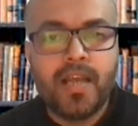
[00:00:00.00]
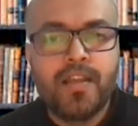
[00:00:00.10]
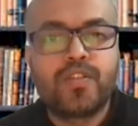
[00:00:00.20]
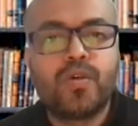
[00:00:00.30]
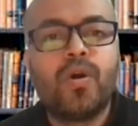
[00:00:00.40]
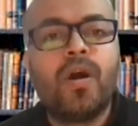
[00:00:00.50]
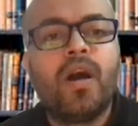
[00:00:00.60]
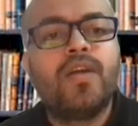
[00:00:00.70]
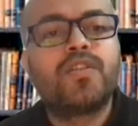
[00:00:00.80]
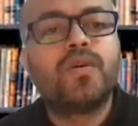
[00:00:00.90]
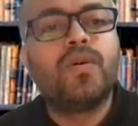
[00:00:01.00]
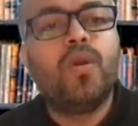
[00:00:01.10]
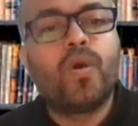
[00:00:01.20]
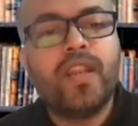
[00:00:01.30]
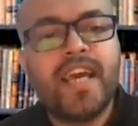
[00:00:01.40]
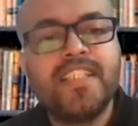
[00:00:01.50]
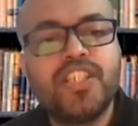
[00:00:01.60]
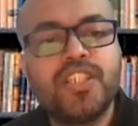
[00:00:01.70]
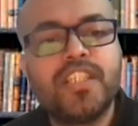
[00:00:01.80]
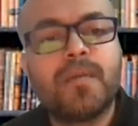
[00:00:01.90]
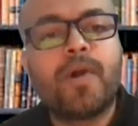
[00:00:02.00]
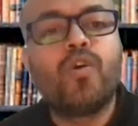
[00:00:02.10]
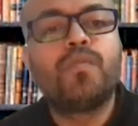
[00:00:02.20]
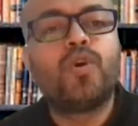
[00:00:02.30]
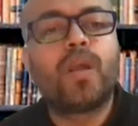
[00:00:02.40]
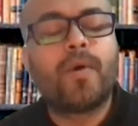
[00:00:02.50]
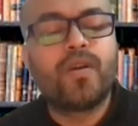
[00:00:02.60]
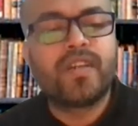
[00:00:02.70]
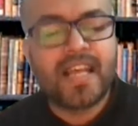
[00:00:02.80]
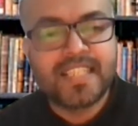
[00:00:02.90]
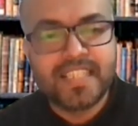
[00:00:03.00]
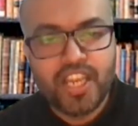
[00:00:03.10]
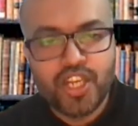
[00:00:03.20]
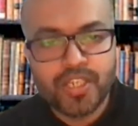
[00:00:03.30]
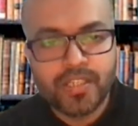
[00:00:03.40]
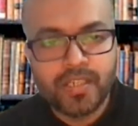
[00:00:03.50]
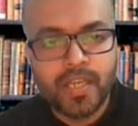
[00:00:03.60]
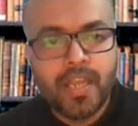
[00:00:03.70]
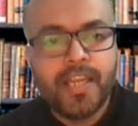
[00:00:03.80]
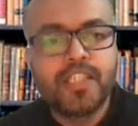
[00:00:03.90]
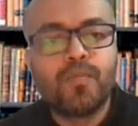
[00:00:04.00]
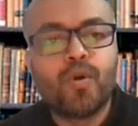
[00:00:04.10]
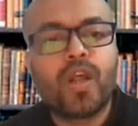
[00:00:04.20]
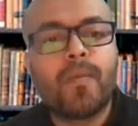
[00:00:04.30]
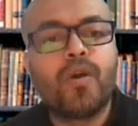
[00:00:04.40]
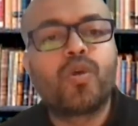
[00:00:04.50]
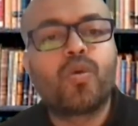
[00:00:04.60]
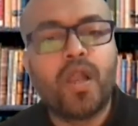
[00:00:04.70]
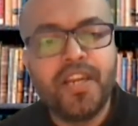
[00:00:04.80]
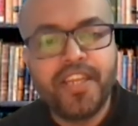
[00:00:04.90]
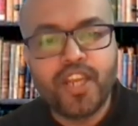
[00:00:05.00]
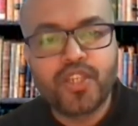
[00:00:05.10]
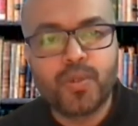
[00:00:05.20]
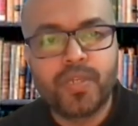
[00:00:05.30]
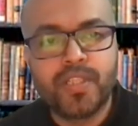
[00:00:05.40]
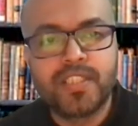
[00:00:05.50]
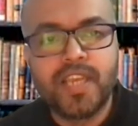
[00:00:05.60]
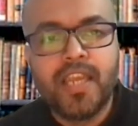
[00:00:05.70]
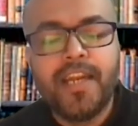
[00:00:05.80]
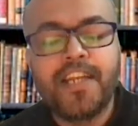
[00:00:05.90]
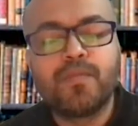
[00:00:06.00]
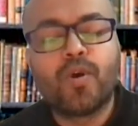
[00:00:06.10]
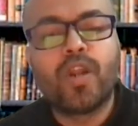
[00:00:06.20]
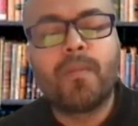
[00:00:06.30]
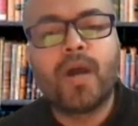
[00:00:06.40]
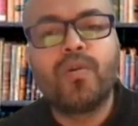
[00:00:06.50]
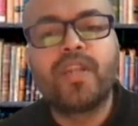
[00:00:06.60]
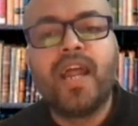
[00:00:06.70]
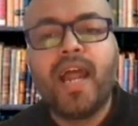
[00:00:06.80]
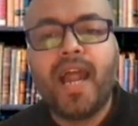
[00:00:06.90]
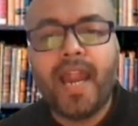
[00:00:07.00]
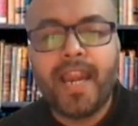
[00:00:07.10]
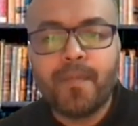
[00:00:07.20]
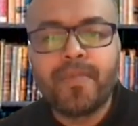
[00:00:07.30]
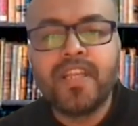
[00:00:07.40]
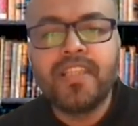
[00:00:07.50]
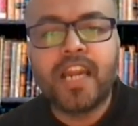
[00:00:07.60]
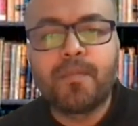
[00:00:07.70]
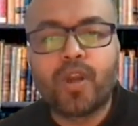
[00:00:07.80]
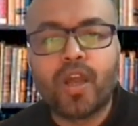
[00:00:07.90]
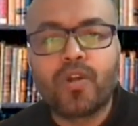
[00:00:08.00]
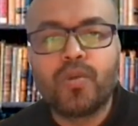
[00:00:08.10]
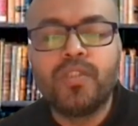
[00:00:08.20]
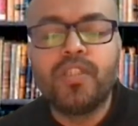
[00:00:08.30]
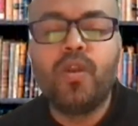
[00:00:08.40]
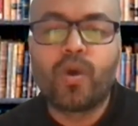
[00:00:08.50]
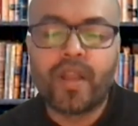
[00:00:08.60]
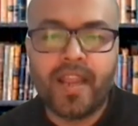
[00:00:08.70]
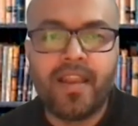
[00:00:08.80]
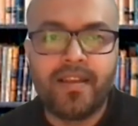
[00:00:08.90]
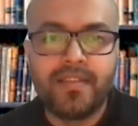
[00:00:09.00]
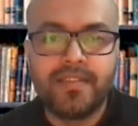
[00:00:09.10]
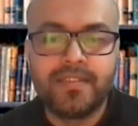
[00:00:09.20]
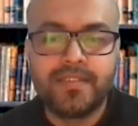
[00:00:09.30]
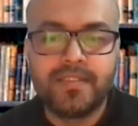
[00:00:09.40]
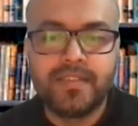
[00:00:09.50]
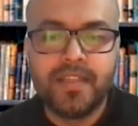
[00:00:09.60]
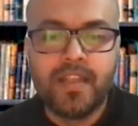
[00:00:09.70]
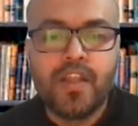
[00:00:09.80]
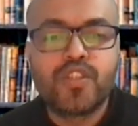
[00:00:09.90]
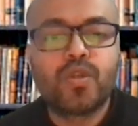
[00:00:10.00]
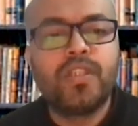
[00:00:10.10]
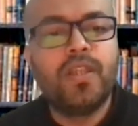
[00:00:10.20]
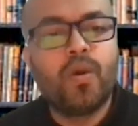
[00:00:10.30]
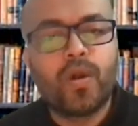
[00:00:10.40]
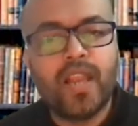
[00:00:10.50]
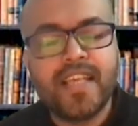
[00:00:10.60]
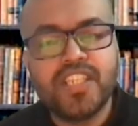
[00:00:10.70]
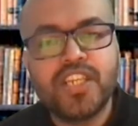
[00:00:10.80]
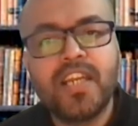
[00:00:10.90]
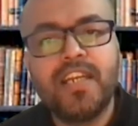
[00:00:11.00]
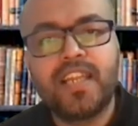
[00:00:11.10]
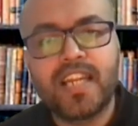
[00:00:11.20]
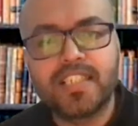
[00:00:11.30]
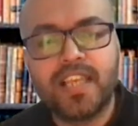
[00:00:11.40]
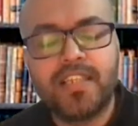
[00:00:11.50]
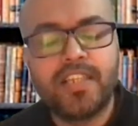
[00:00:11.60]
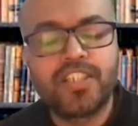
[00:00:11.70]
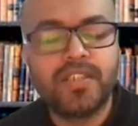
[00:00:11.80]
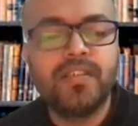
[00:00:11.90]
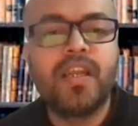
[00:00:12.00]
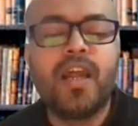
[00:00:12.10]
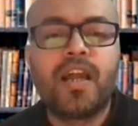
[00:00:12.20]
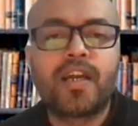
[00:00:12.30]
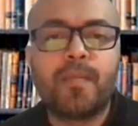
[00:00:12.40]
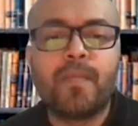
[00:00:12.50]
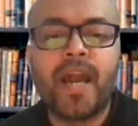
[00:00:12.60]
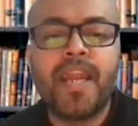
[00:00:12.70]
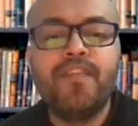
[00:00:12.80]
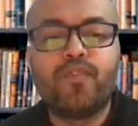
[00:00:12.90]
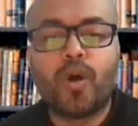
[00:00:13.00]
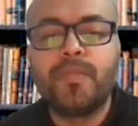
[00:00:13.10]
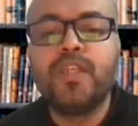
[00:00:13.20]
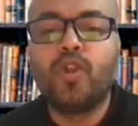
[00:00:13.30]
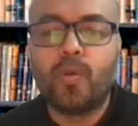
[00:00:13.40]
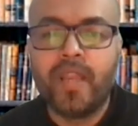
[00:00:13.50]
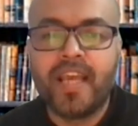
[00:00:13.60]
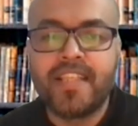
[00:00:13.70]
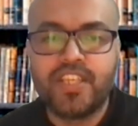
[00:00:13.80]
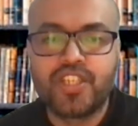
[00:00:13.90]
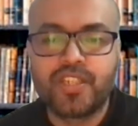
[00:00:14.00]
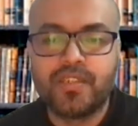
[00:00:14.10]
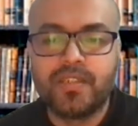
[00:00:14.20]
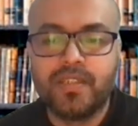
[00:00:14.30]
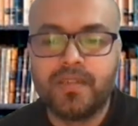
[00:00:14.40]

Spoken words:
So localization is about more about translation, is more about quality assurance. It is more about adapting that product to the local. So the localization and internationalization combined form the globalization.